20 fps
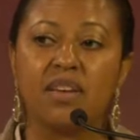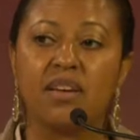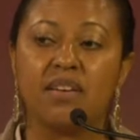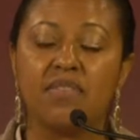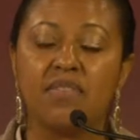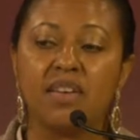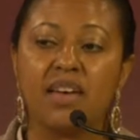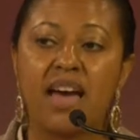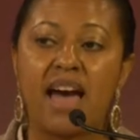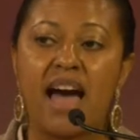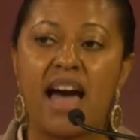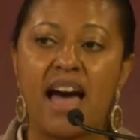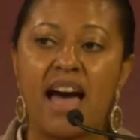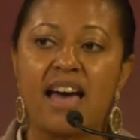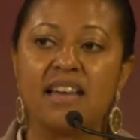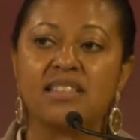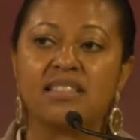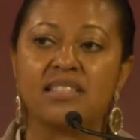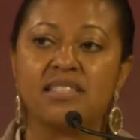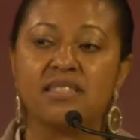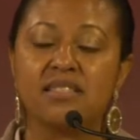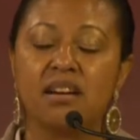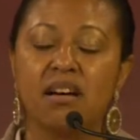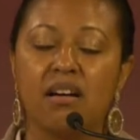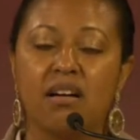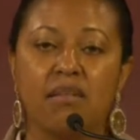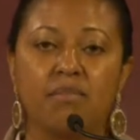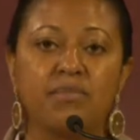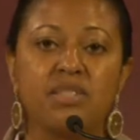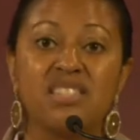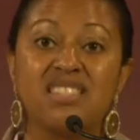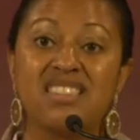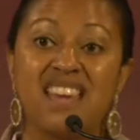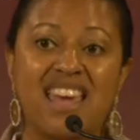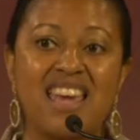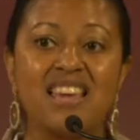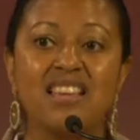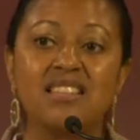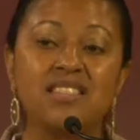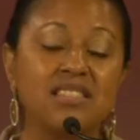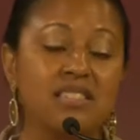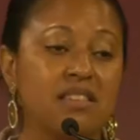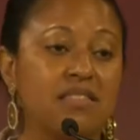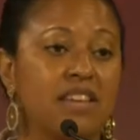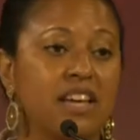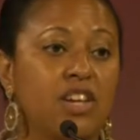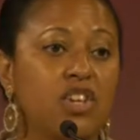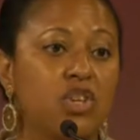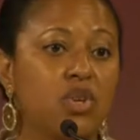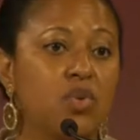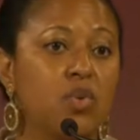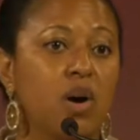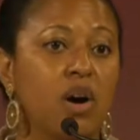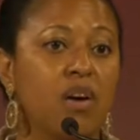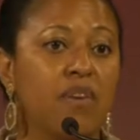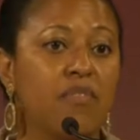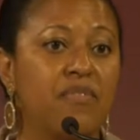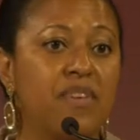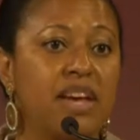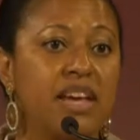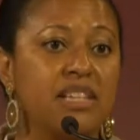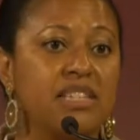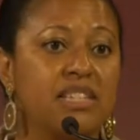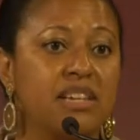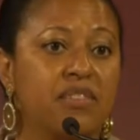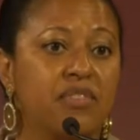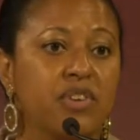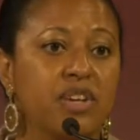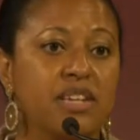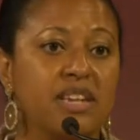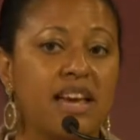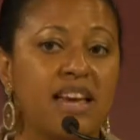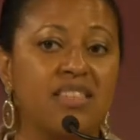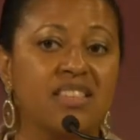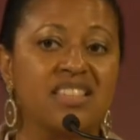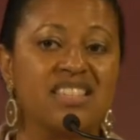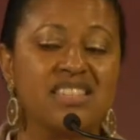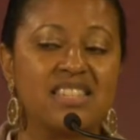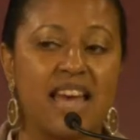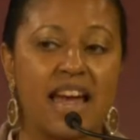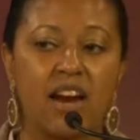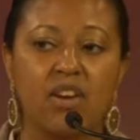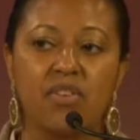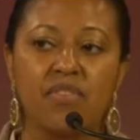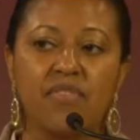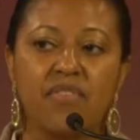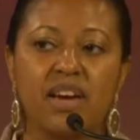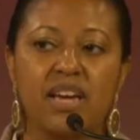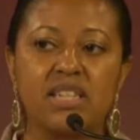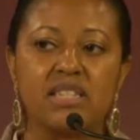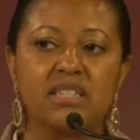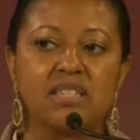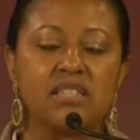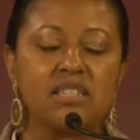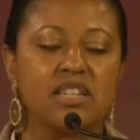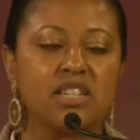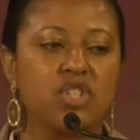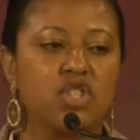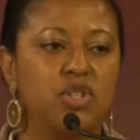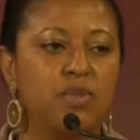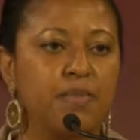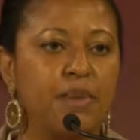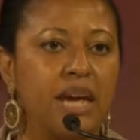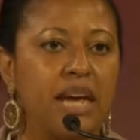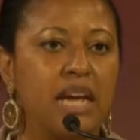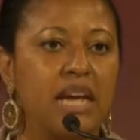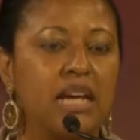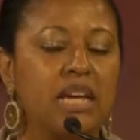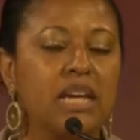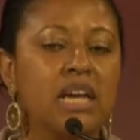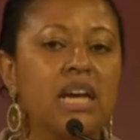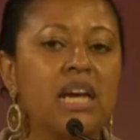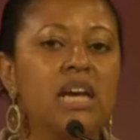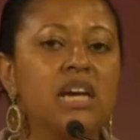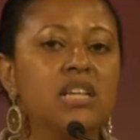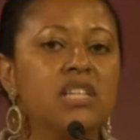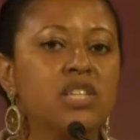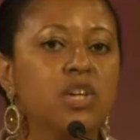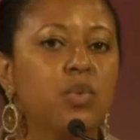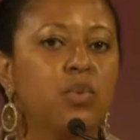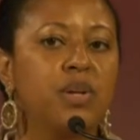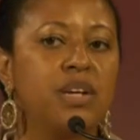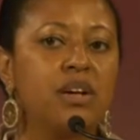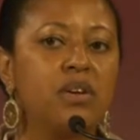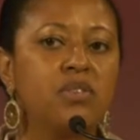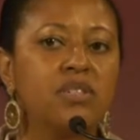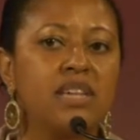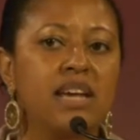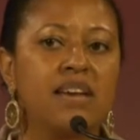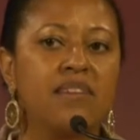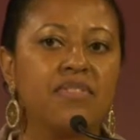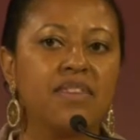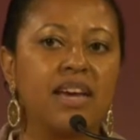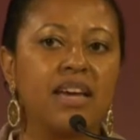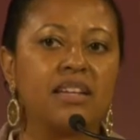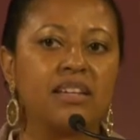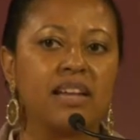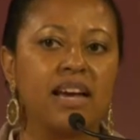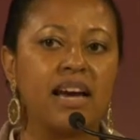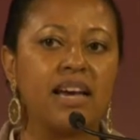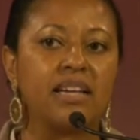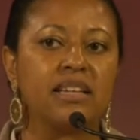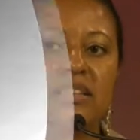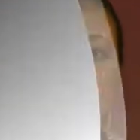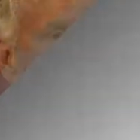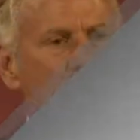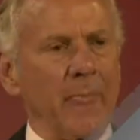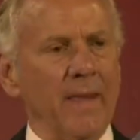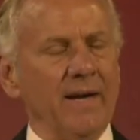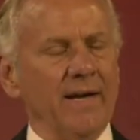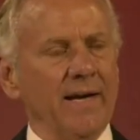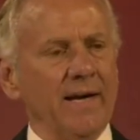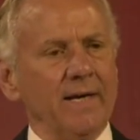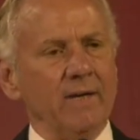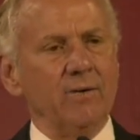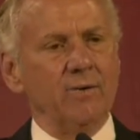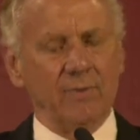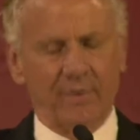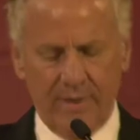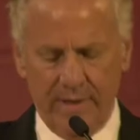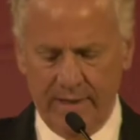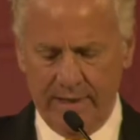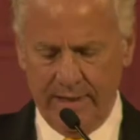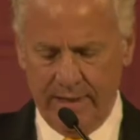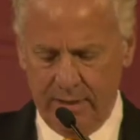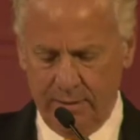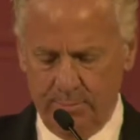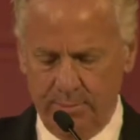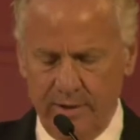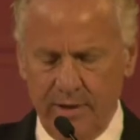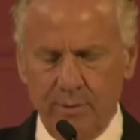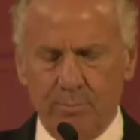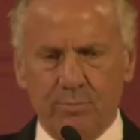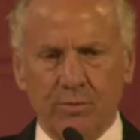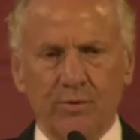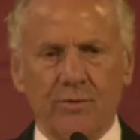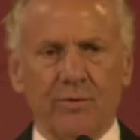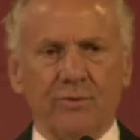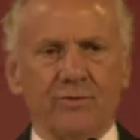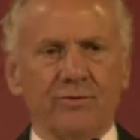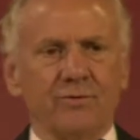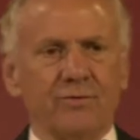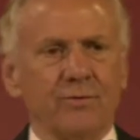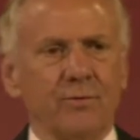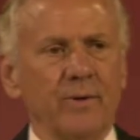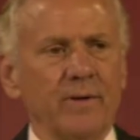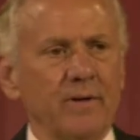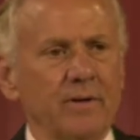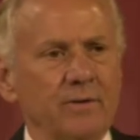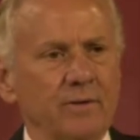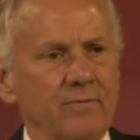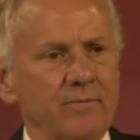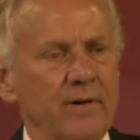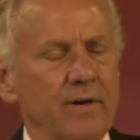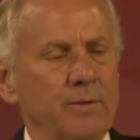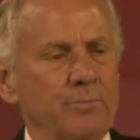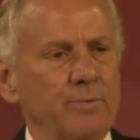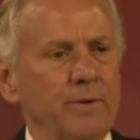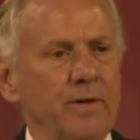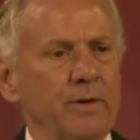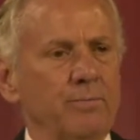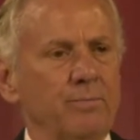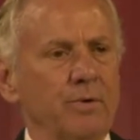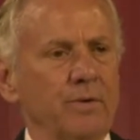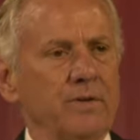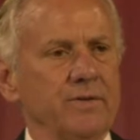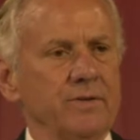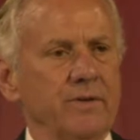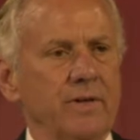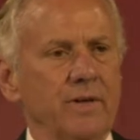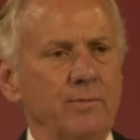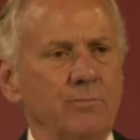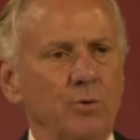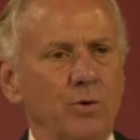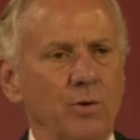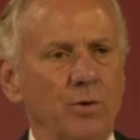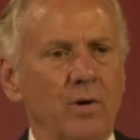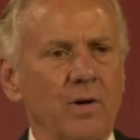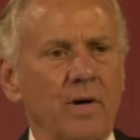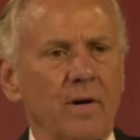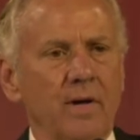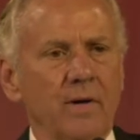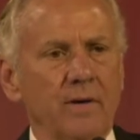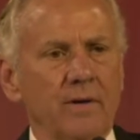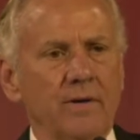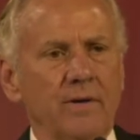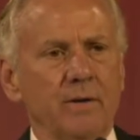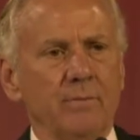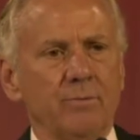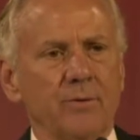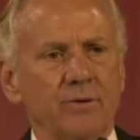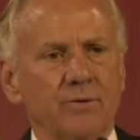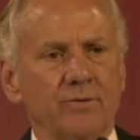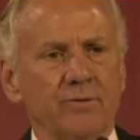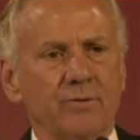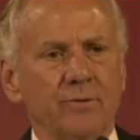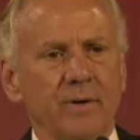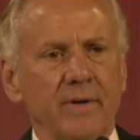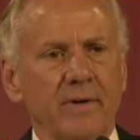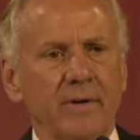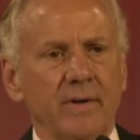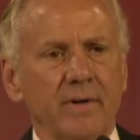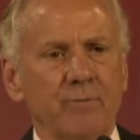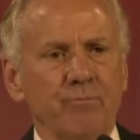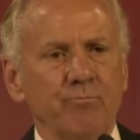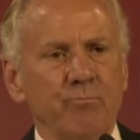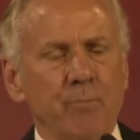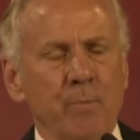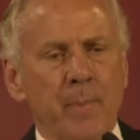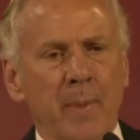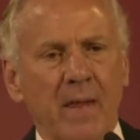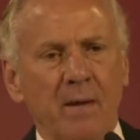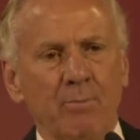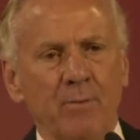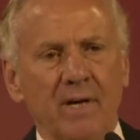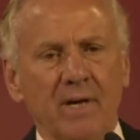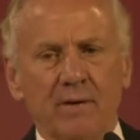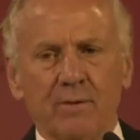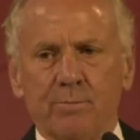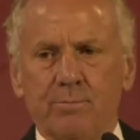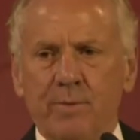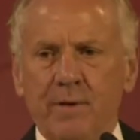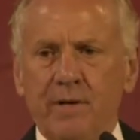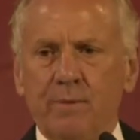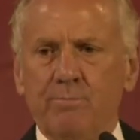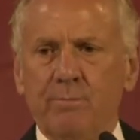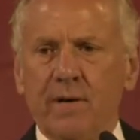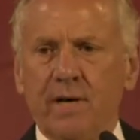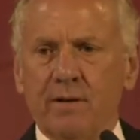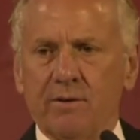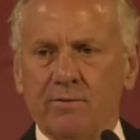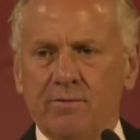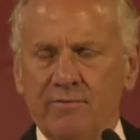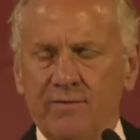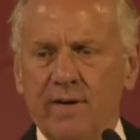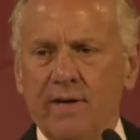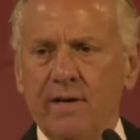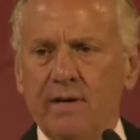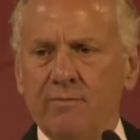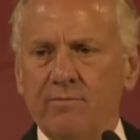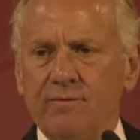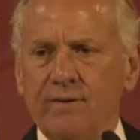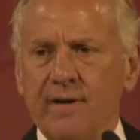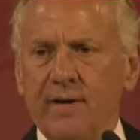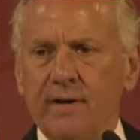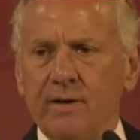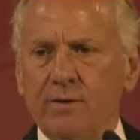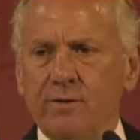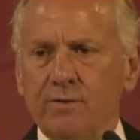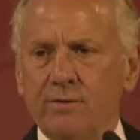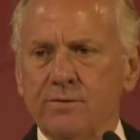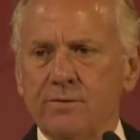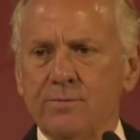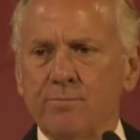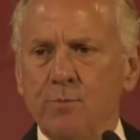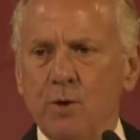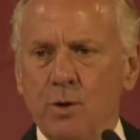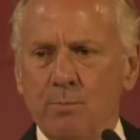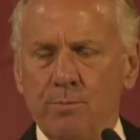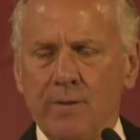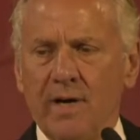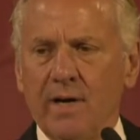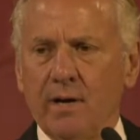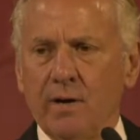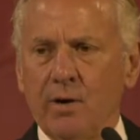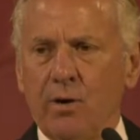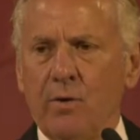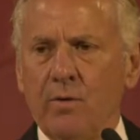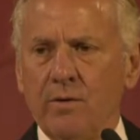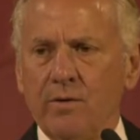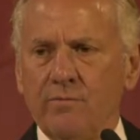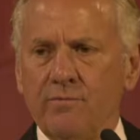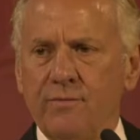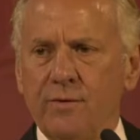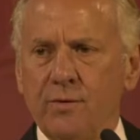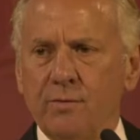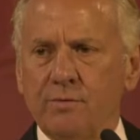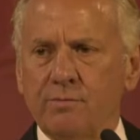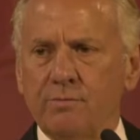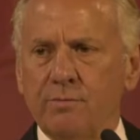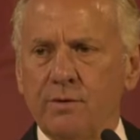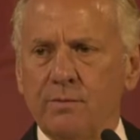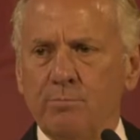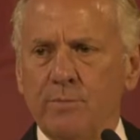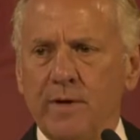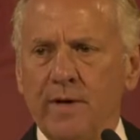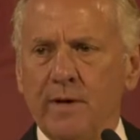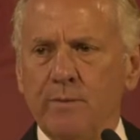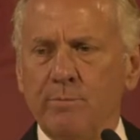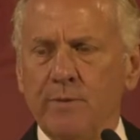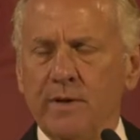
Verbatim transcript: the high stakes that you all face every day, the sacrifices that you make. So we don't take that lightly. And I don't think our people, the strength of our people is any more demonstrated by the firefighters, by law enforcement, by